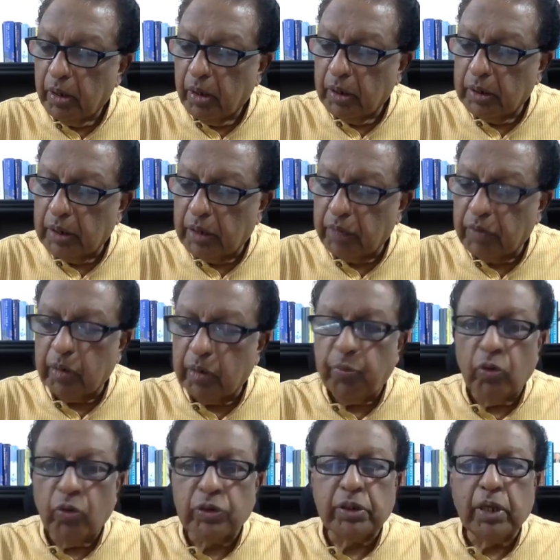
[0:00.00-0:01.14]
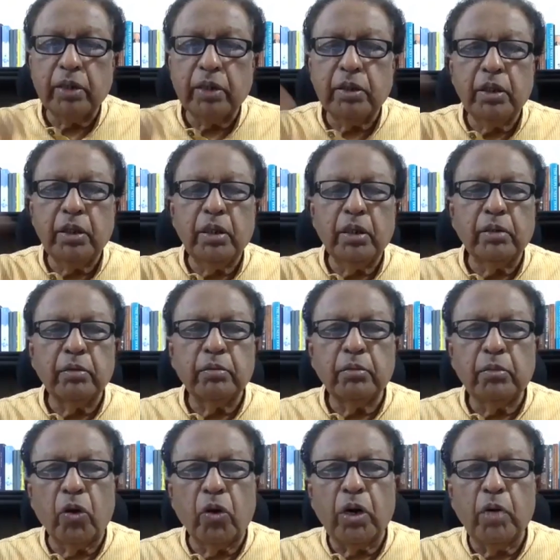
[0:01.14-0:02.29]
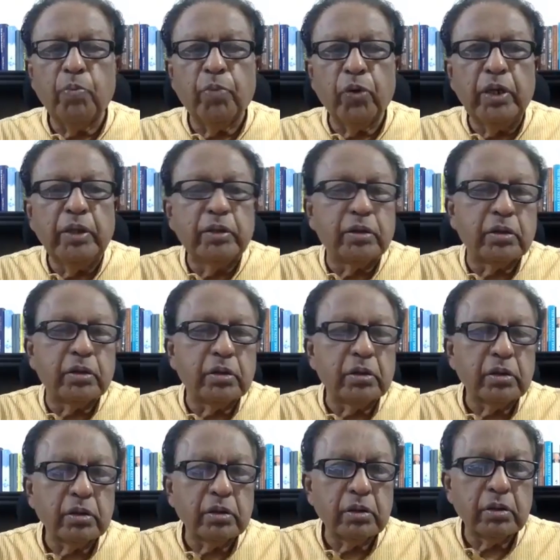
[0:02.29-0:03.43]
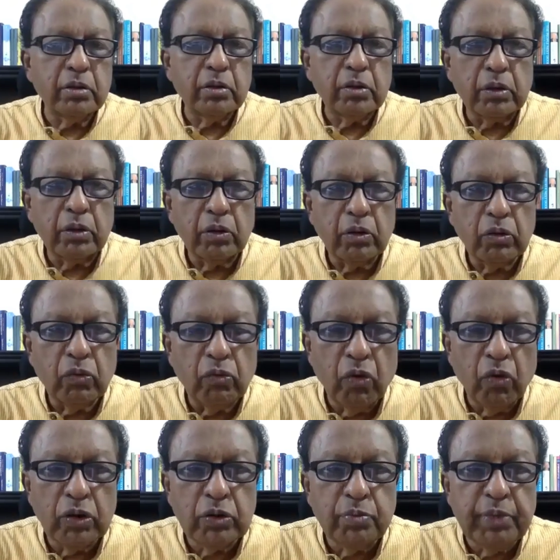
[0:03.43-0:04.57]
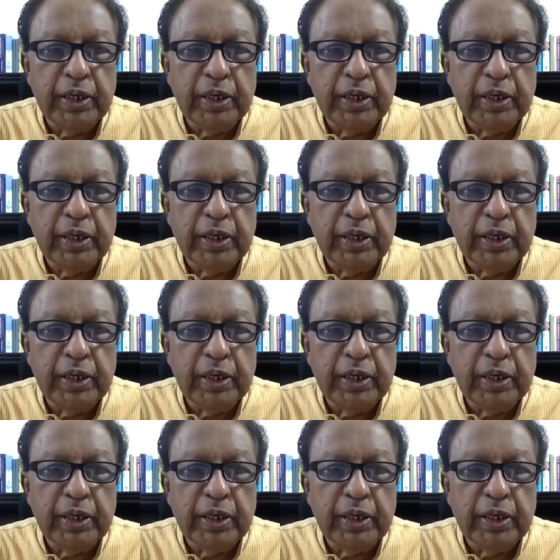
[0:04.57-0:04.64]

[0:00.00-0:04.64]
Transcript: There were reports that the moral police was